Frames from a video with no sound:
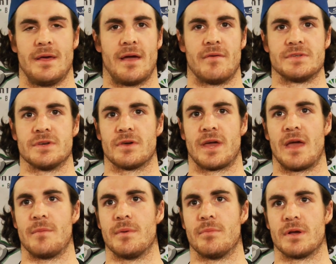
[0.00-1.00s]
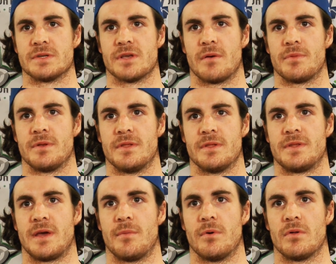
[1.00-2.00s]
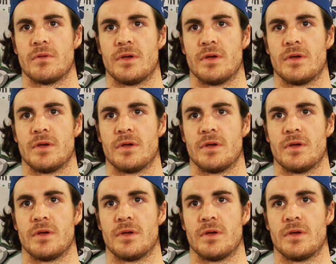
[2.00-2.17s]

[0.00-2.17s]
every single game he brings something to the table.